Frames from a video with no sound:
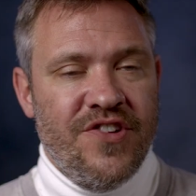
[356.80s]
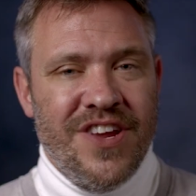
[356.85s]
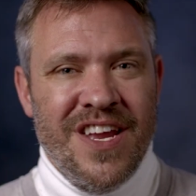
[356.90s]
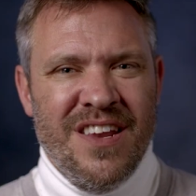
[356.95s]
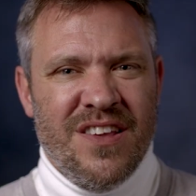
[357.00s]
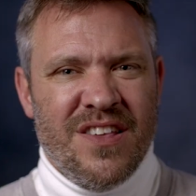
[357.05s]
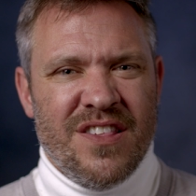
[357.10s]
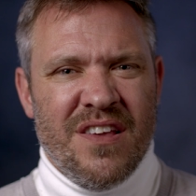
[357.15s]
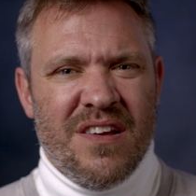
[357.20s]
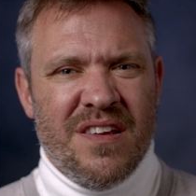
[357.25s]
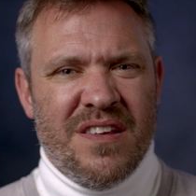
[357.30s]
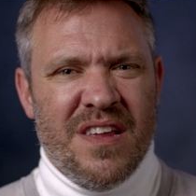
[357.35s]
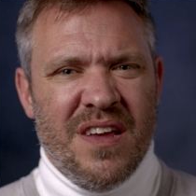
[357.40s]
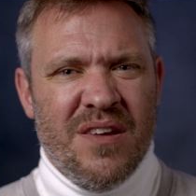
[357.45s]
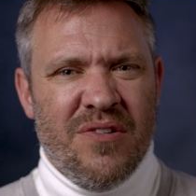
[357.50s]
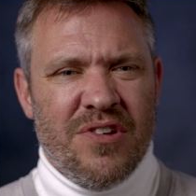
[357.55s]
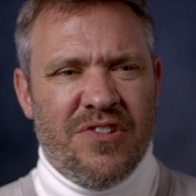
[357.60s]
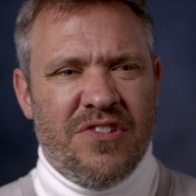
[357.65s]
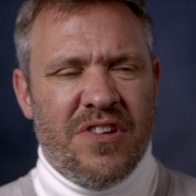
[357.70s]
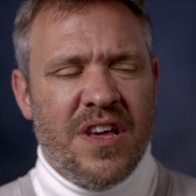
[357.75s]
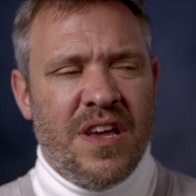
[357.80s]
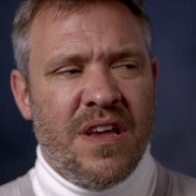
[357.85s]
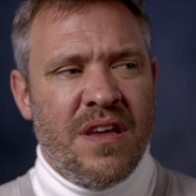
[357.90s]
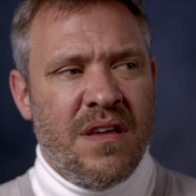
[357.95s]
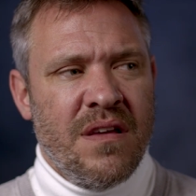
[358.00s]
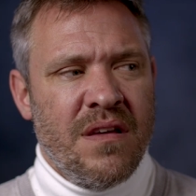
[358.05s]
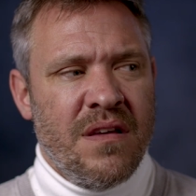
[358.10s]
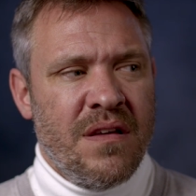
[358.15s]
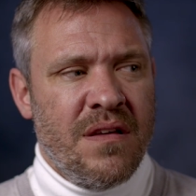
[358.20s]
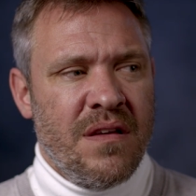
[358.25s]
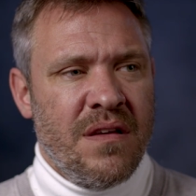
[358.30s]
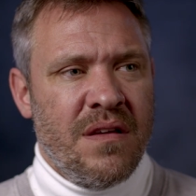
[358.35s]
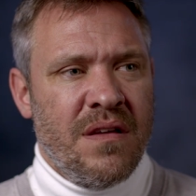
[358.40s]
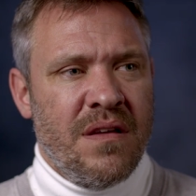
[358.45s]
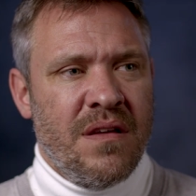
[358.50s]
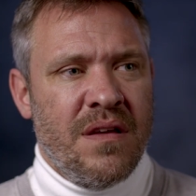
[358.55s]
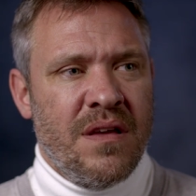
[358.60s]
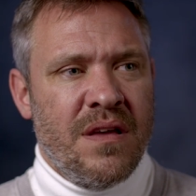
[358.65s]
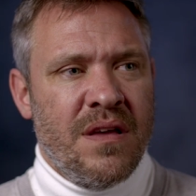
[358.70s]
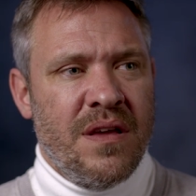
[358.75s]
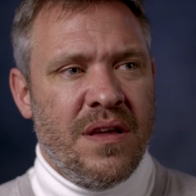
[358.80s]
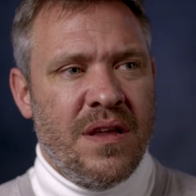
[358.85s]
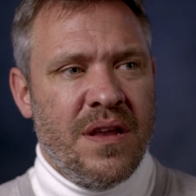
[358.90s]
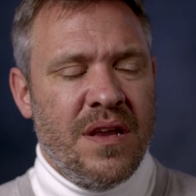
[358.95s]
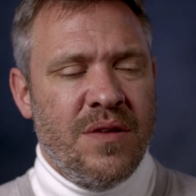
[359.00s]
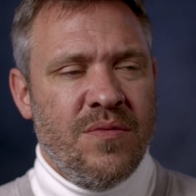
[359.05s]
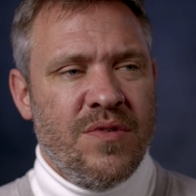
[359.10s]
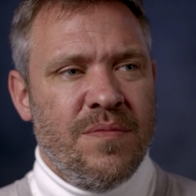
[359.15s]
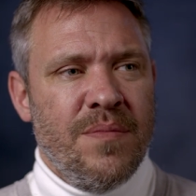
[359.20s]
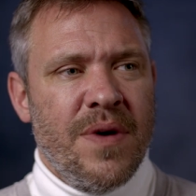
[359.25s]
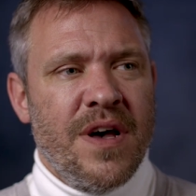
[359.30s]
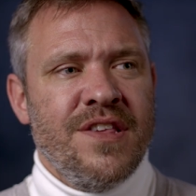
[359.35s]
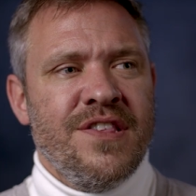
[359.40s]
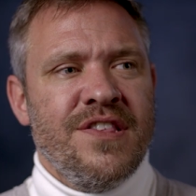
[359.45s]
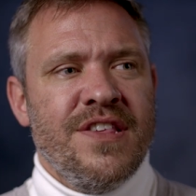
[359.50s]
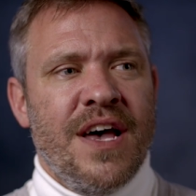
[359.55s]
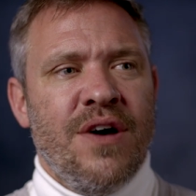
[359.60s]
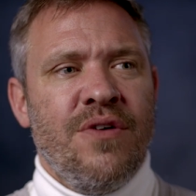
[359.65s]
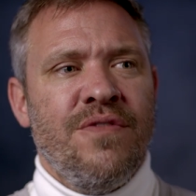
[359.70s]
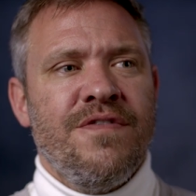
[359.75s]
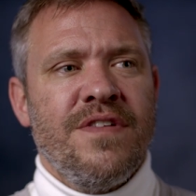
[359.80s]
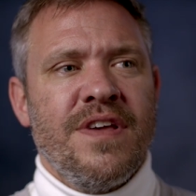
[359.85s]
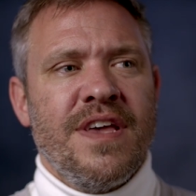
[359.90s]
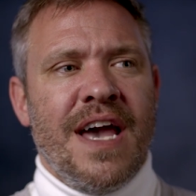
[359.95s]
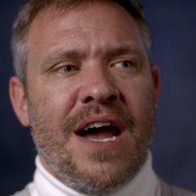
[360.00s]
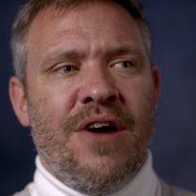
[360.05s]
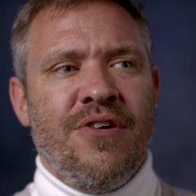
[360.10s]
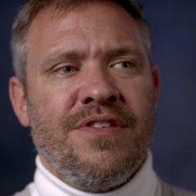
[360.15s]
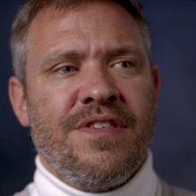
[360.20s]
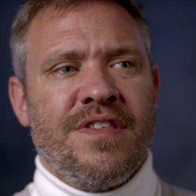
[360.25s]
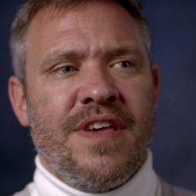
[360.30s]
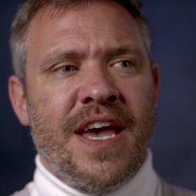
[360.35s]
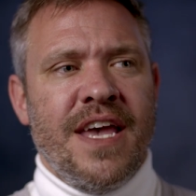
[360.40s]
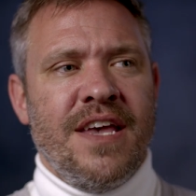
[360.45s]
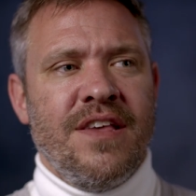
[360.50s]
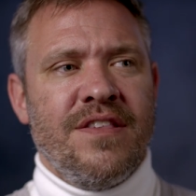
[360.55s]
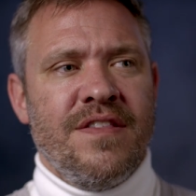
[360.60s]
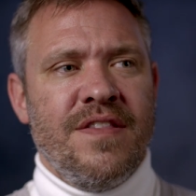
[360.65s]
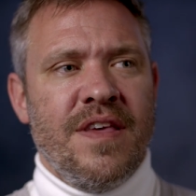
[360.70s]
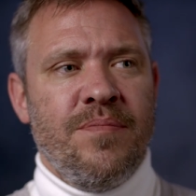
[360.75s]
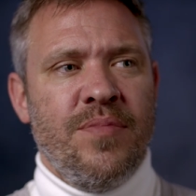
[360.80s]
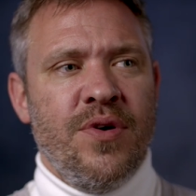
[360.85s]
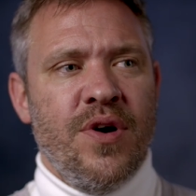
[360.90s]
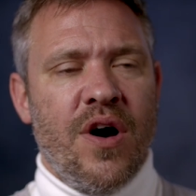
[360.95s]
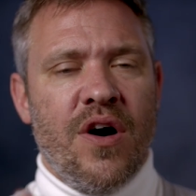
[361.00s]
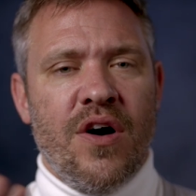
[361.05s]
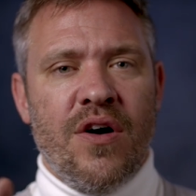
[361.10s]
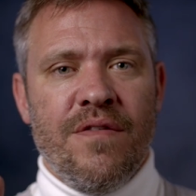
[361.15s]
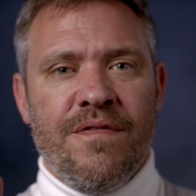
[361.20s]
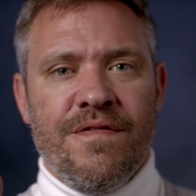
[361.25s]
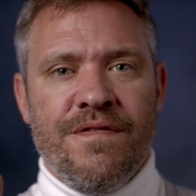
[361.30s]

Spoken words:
Genius idea, actually. It was myself and Gareth Gates, and they put our